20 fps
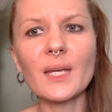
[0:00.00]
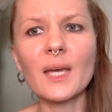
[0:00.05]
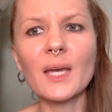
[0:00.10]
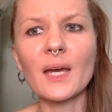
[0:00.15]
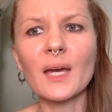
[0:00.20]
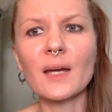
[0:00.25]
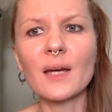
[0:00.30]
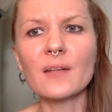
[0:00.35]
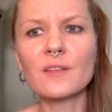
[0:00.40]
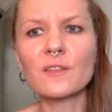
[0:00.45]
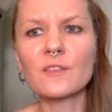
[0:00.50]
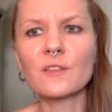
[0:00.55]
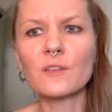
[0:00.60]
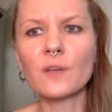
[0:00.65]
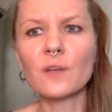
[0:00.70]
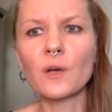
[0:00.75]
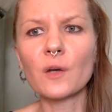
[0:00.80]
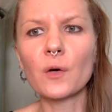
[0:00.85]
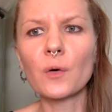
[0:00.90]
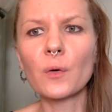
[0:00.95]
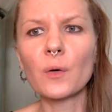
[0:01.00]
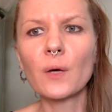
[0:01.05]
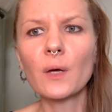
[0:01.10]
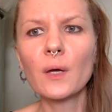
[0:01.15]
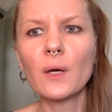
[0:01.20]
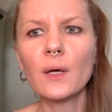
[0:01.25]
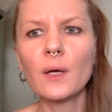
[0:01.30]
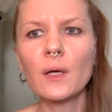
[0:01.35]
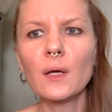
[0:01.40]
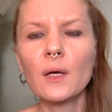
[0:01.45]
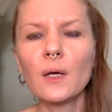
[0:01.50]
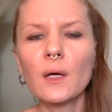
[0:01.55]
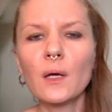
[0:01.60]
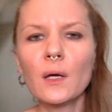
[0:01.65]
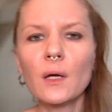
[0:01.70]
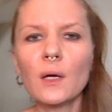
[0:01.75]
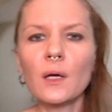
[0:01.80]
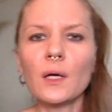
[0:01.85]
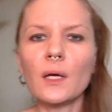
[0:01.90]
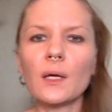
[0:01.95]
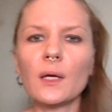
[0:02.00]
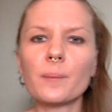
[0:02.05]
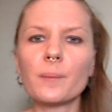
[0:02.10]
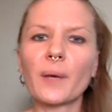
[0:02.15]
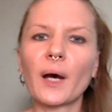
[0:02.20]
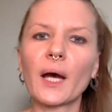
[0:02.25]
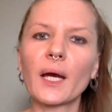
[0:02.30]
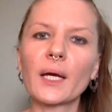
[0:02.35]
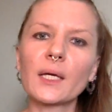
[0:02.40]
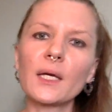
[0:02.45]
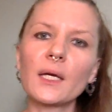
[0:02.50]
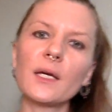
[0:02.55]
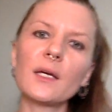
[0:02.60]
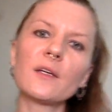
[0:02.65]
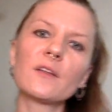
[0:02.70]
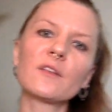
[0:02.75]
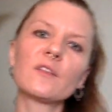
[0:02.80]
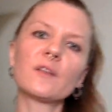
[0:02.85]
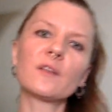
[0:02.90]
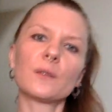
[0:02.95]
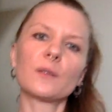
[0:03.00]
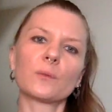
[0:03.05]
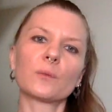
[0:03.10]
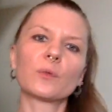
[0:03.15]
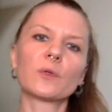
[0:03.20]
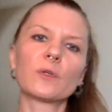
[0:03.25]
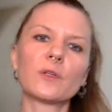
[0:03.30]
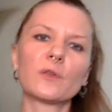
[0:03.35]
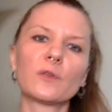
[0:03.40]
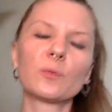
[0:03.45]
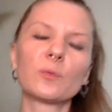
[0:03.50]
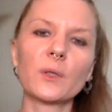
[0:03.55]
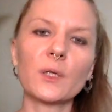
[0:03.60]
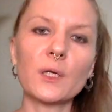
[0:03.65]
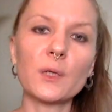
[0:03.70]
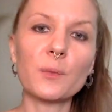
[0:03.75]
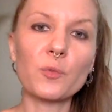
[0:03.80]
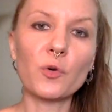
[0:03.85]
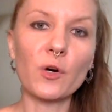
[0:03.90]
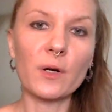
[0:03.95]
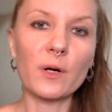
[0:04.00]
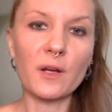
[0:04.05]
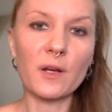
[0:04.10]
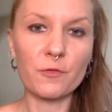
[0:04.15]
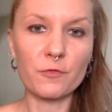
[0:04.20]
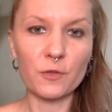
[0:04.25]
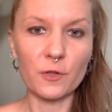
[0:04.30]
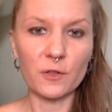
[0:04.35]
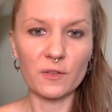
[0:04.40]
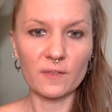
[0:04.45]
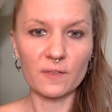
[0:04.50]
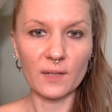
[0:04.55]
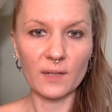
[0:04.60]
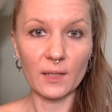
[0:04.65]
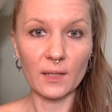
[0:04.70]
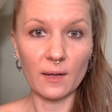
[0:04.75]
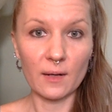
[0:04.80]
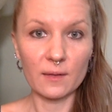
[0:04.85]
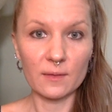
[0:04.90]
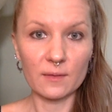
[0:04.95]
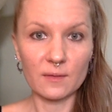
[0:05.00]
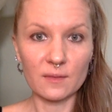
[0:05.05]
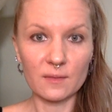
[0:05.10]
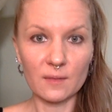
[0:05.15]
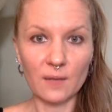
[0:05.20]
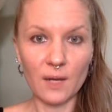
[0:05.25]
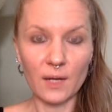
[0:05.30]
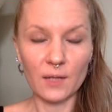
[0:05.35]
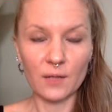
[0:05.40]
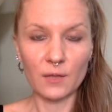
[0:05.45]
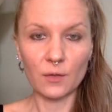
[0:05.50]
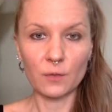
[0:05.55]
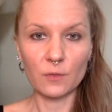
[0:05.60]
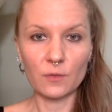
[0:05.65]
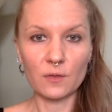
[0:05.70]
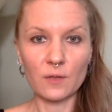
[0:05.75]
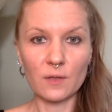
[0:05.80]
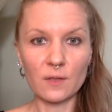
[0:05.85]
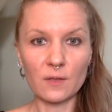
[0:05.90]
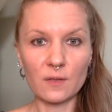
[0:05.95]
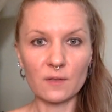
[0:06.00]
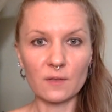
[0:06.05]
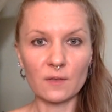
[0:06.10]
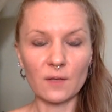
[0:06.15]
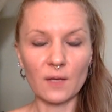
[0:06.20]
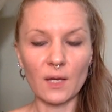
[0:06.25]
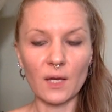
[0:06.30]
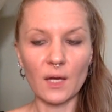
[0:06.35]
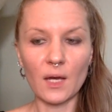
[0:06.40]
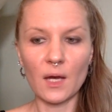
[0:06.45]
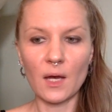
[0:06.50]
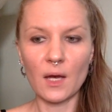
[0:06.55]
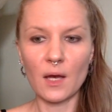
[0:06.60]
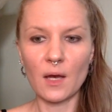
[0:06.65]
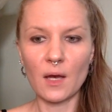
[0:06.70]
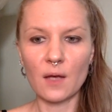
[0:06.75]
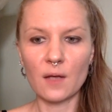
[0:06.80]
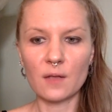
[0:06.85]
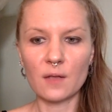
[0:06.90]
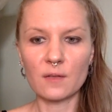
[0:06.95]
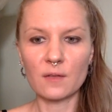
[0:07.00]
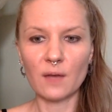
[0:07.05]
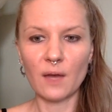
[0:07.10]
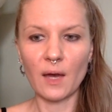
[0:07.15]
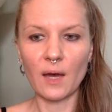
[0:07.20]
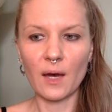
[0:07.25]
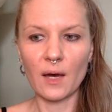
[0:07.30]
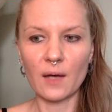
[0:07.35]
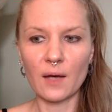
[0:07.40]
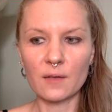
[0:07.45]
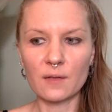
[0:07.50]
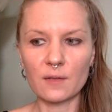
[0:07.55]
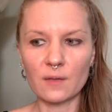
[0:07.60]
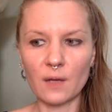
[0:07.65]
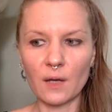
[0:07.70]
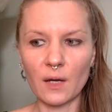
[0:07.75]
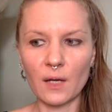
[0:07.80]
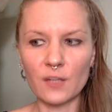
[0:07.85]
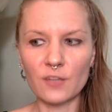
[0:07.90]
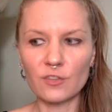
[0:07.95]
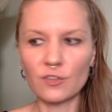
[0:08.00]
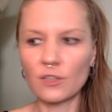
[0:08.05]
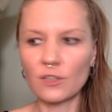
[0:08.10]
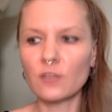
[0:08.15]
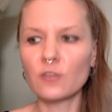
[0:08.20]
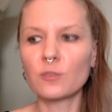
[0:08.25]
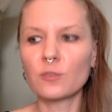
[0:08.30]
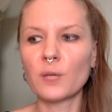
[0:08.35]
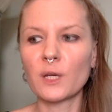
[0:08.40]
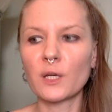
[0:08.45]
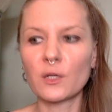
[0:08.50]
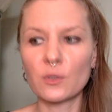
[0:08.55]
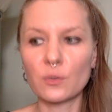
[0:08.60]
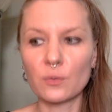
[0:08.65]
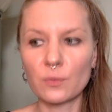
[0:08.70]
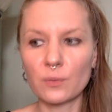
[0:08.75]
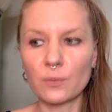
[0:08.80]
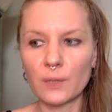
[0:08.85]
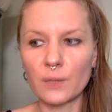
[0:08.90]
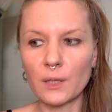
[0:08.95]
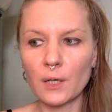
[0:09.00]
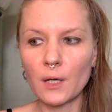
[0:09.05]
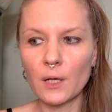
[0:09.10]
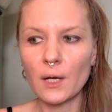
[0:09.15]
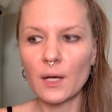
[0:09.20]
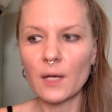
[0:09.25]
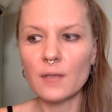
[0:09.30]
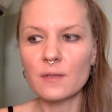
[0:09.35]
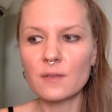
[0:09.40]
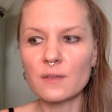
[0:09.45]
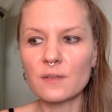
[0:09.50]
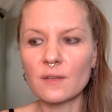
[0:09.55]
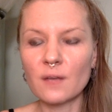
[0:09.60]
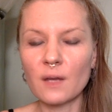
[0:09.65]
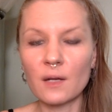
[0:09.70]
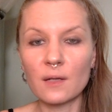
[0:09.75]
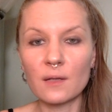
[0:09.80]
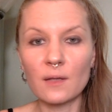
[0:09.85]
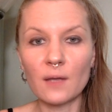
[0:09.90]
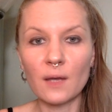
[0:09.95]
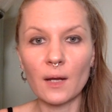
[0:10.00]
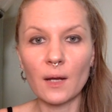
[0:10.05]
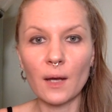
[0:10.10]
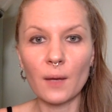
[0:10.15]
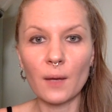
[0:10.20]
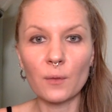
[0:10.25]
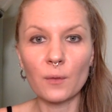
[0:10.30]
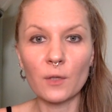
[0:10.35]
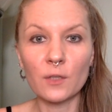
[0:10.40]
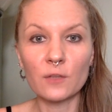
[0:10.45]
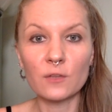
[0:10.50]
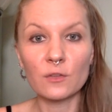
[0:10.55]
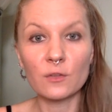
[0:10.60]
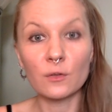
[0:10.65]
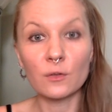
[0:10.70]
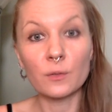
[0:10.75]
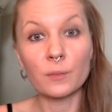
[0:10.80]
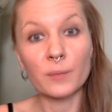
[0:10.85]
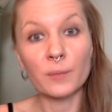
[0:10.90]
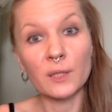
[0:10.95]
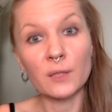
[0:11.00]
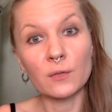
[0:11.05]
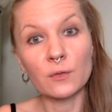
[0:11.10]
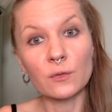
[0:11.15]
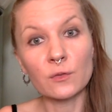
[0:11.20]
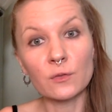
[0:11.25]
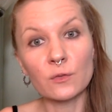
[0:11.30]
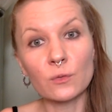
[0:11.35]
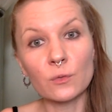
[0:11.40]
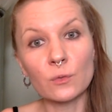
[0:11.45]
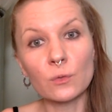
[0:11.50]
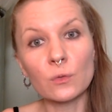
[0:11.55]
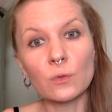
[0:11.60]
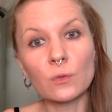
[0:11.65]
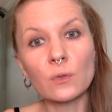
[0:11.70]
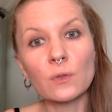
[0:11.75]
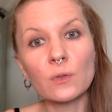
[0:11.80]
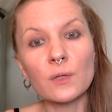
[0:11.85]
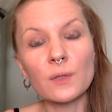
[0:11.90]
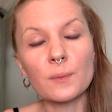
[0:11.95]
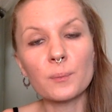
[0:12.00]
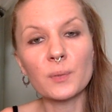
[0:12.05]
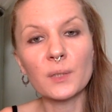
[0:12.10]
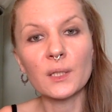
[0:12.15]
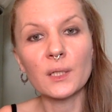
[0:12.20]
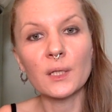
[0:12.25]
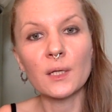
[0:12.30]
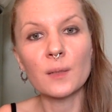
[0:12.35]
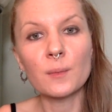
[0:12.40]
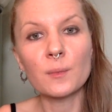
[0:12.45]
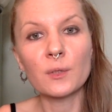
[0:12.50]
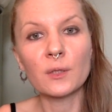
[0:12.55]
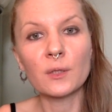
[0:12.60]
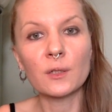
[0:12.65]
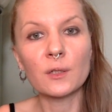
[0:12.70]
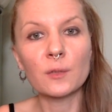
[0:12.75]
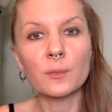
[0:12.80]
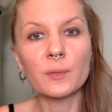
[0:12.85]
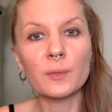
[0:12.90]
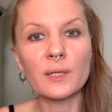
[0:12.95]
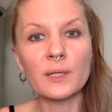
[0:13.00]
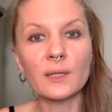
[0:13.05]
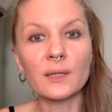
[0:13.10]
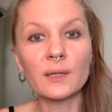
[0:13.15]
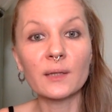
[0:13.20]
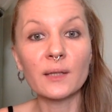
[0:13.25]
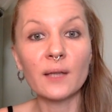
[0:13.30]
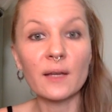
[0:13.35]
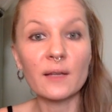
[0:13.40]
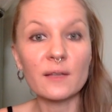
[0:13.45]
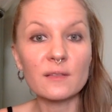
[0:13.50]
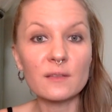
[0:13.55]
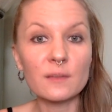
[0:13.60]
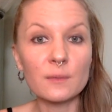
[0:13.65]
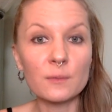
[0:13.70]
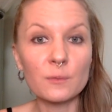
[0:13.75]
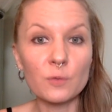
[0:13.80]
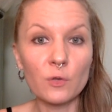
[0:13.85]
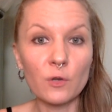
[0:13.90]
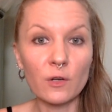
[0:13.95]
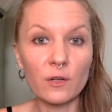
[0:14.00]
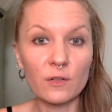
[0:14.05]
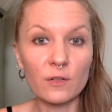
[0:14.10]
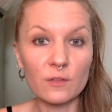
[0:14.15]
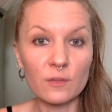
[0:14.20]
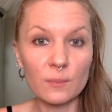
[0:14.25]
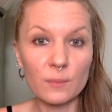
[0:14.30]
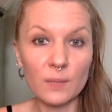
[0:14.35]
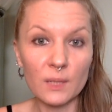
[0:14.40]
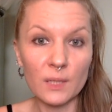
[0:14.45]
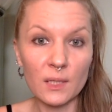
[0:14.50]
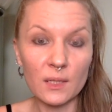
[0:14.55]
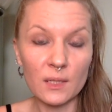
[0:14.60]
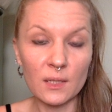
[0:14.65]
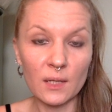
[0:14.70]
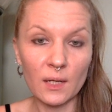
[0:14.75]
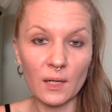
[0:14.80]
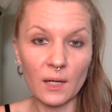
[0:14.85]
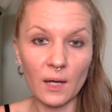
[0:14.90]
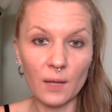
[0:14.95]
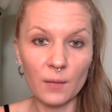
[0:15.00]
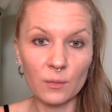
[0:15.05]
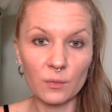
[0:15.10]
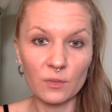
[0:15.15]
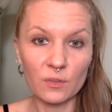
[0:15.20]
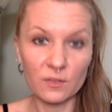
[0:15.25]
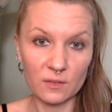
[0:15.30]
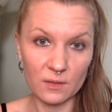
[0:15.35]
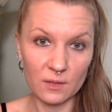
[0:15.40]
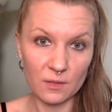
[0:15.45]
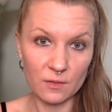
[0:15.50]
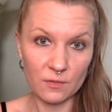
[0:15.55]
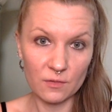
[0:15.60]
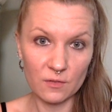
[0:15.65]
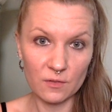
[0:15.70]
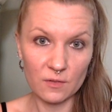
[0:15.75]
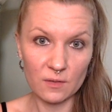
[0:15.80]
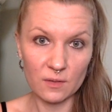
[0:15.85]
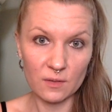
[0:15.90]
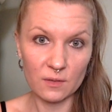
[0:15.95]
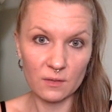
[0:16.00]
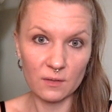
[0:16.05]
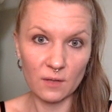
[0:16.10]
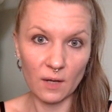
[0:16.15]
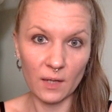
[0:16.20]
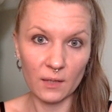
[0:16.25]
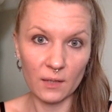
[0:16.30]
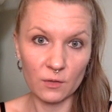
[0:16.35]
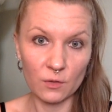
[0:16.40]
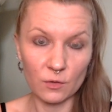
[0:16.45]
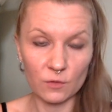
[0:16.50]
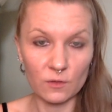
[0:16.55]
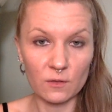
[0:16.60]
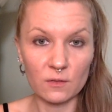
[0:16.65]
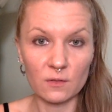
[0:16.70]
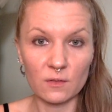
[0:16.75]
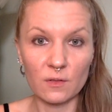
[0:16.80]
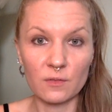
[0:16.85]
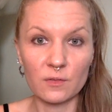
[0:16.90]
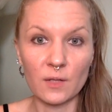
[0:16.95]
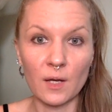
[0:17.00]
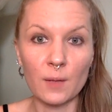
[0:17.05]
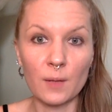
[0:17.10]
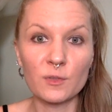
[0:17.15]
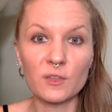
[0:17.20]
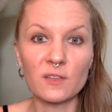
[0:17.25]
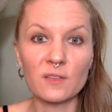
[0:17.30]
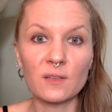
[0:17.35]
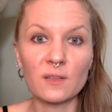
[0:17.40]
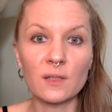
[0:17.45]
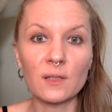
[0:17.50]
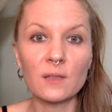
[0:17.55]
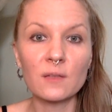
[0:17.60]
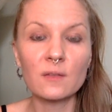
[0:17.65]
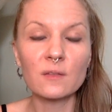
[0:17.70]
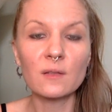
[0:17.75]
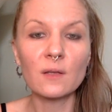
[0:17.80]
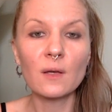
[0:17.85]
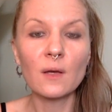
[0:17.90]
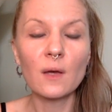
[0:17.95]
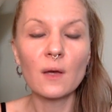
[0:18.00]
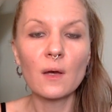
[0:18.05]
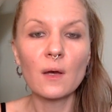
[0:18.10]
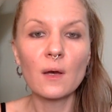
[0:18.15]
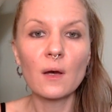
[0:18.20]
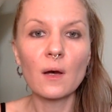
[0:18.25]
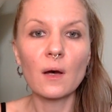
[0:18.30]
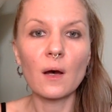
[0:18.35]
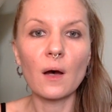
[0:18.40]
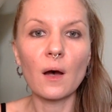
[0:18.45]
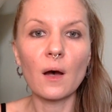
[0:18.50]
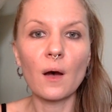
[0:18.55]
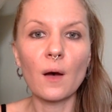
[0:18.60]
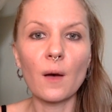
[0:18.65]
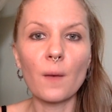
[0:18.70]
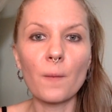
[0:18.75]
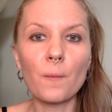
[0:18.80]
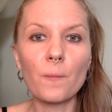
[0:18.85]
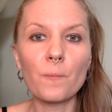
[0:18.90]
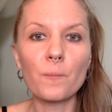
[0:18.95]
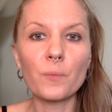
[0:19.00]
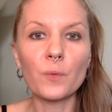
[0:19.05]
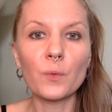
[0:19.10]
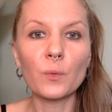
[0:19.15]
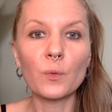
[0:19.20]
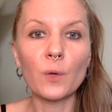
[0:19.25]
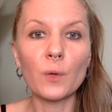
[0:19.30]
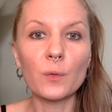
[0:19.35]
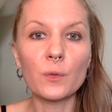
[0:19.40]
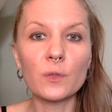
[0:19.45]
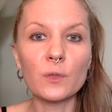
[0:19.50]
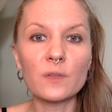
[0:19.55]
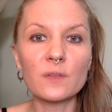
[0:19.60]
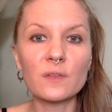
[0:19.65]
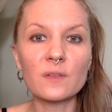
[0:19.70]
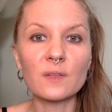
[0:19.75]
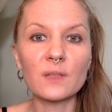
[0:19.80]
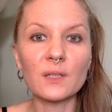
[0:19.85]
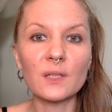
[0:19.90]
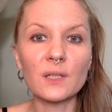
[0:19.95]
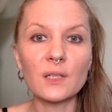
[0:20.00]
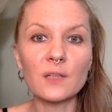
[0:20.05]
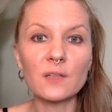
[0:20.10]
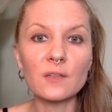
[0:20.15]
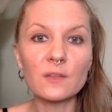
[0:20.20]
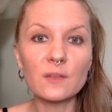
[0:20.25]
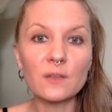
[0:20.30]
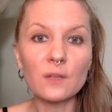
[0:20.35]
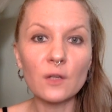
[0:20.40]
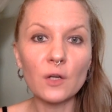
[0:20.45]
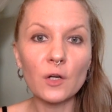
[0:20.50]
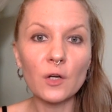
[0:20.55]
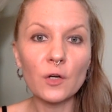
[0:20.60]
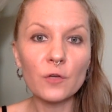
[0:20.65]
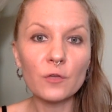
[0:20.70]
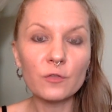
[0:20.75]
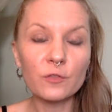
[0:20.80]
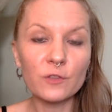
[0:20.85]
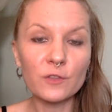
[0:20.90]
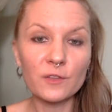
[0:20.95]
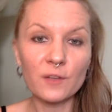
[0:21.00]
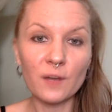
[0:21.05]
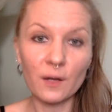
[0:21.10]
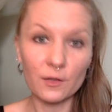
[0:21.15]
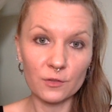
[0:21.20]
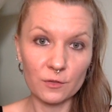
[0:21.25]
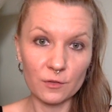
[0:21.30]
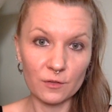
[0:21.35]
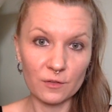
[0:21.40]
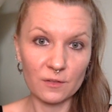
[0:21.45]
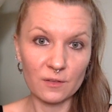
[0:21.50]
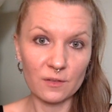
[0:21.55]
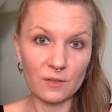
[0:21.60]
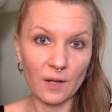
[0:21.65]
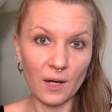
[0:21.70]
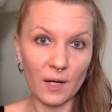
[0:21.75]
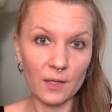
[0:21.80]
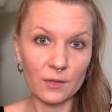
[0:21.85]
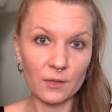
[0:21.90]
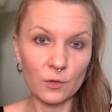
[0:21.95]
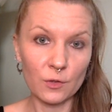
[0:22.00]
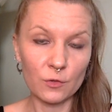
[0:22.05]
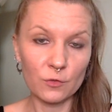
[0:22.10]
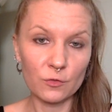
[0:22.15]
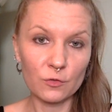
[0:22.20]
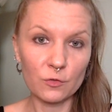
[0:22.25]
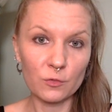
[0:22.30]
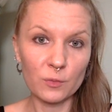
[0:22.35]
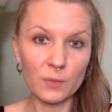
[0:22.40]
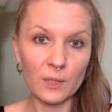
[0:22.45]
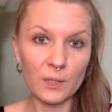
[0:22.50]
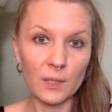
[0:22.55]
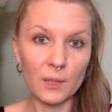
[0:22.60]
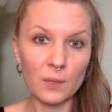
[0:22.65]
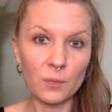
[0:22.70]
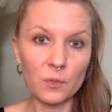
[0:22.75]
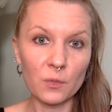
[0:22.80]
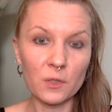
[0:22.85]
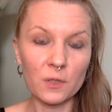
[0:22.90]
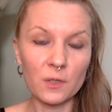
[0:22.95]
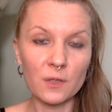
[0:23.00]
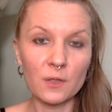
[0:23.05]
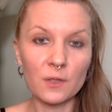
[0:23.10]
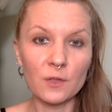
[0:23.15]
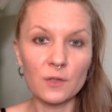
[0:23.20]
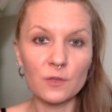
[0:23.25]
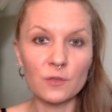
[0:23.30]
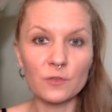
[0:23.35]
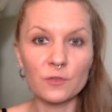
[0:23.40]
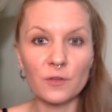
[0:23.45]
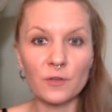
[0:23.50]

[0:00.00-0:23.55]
And so In my case, it was really important at first that I got this diagnosis. And as I changed my career and decided that I wanted to go to medical school, it became a little bit less important to me that I received the diagnosis of Lyme disease. What was easier for doctors to diagnose for me was